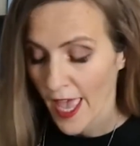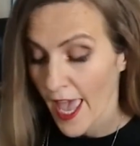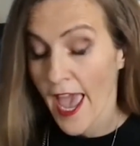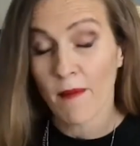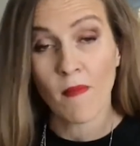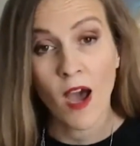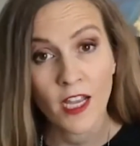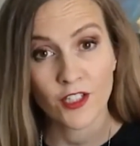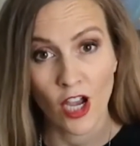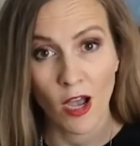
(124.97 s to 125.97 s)
And my
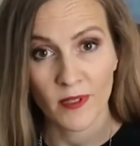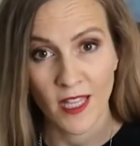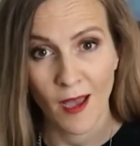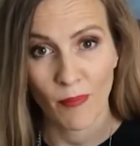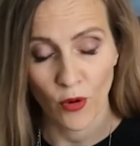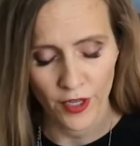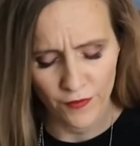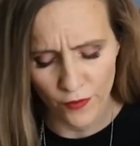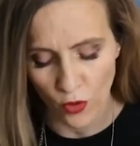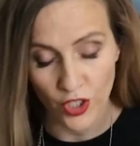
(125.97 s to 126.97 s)
job at that point, of
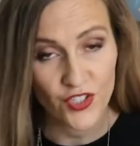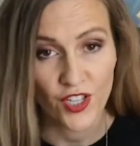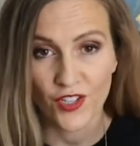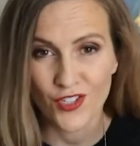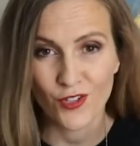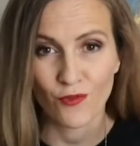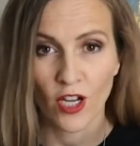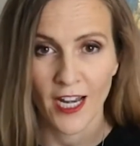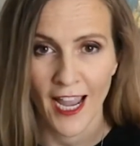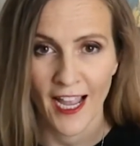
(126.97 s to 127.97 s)
course, is to run
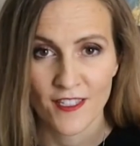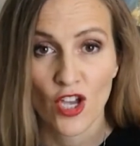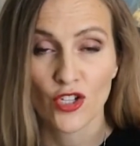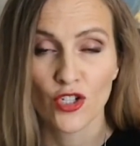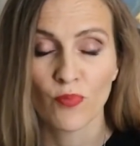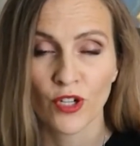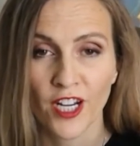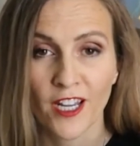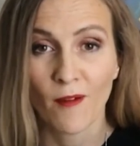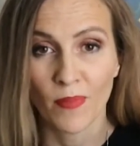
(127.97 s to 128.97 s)
ads to
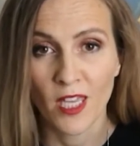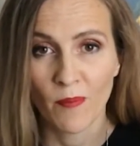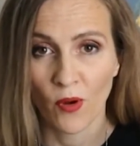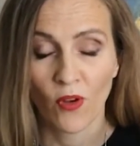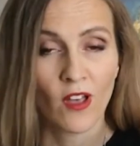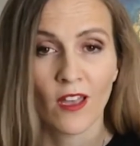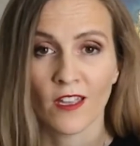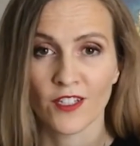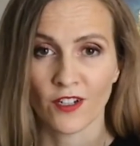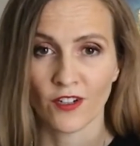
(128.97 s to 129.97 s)
bring people
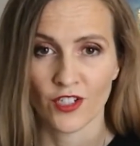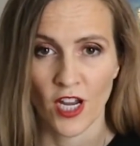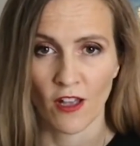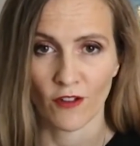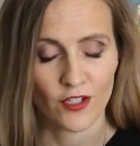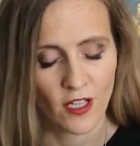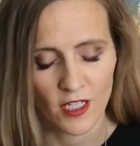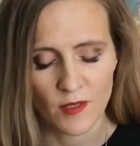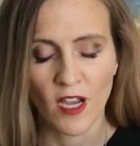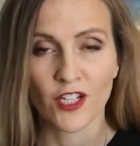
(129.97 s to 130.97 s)
into her challenge. That is
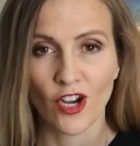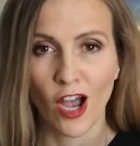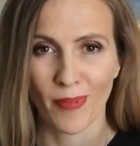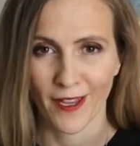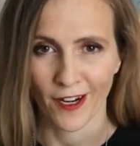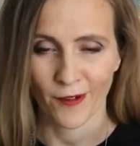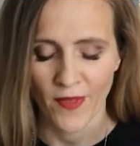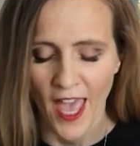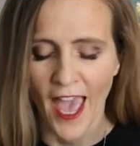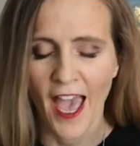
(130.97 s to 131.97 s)
my job here.
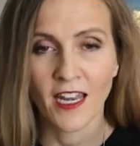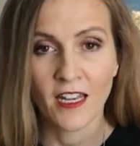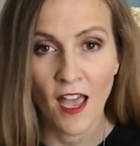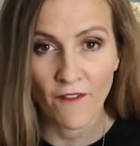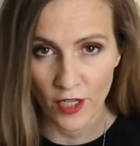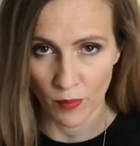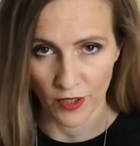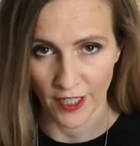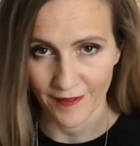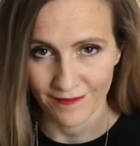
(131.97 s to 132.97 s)
And
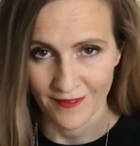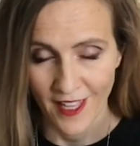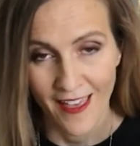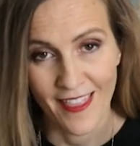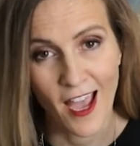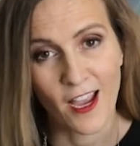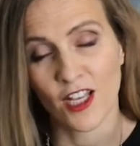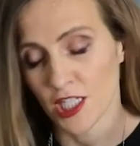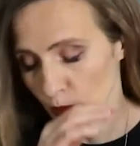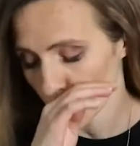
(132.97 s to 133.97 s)
inevitably, that
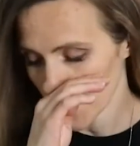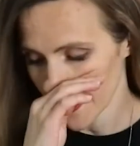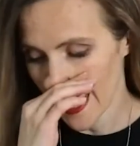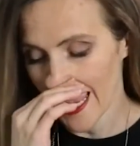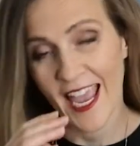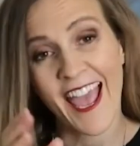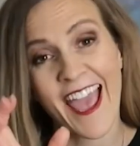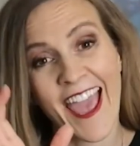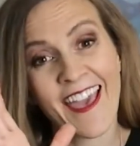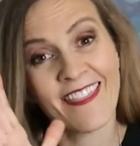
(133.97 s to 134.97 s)
customer will say,
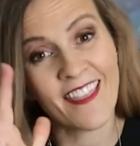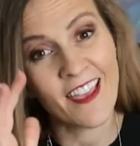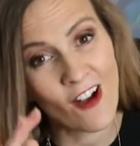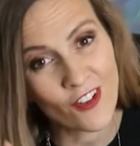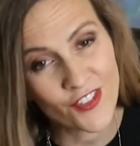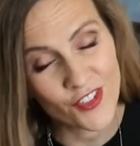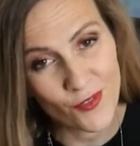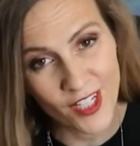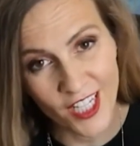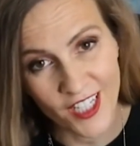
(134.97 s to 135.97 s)
and they also
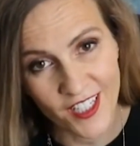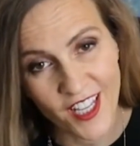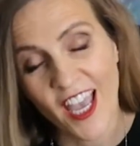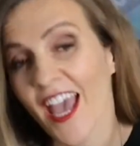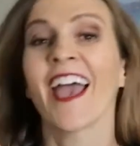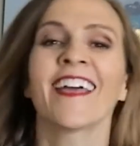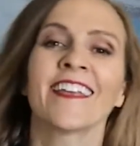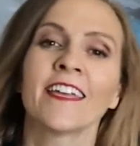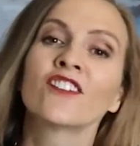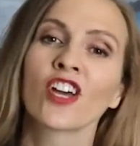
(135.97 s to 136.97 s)
need an
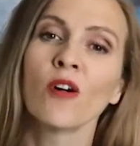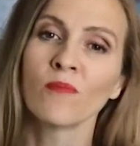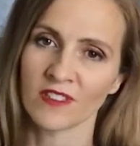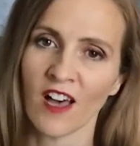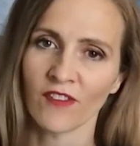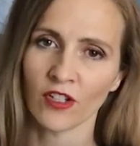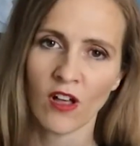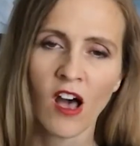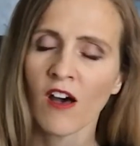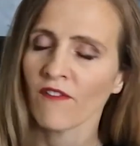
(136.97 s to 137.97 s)
income level
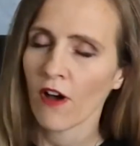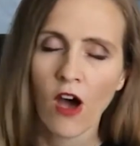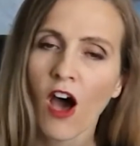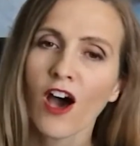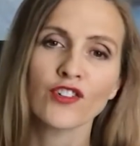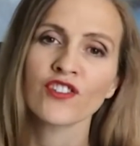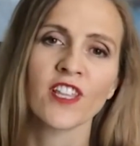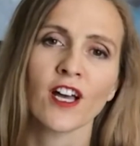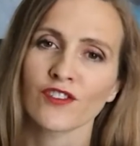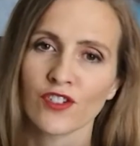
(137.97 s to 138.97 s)
of
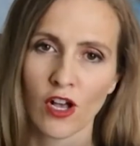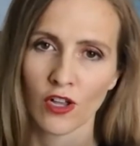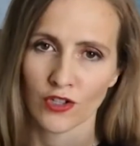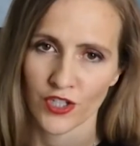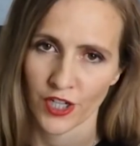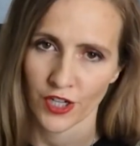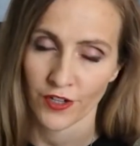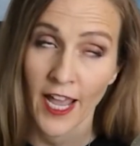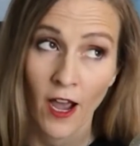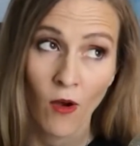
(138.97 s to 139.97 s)
$100,000 a year.
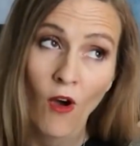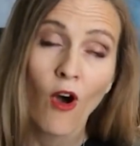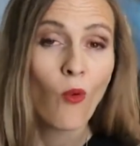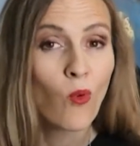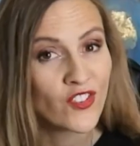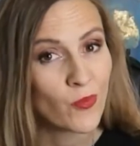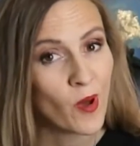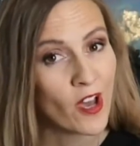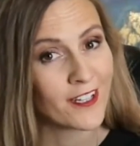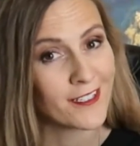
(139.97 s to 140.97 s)
Now, once upon
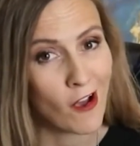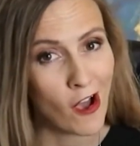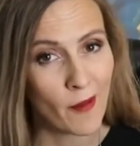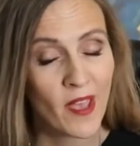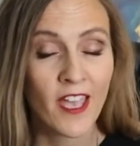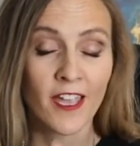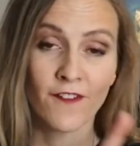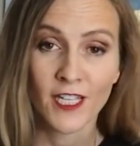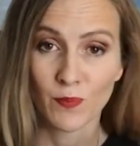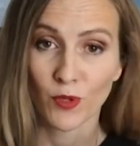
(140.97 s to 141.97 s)
a time in
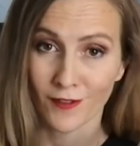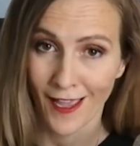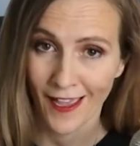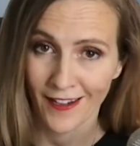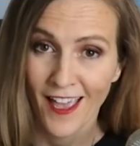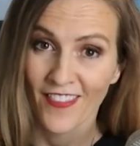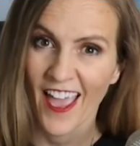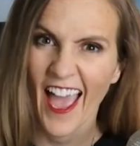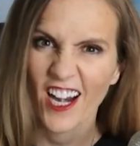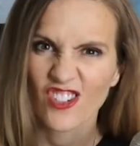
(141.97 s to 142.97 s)
Facebook land, they
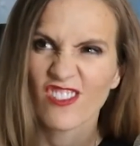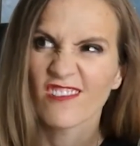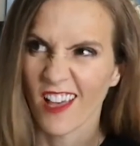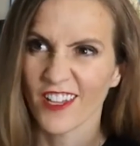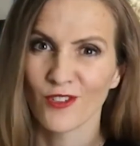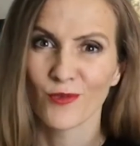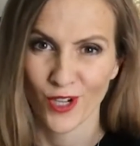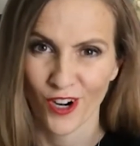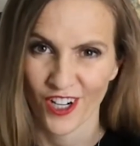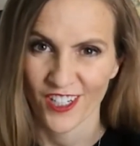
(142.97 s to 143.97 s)
actually let you
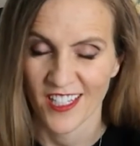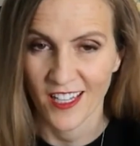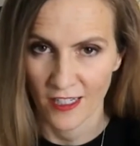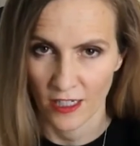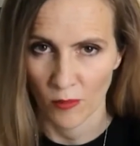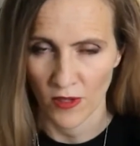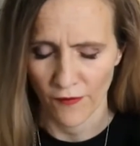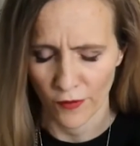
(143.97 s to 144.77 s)
target to income level.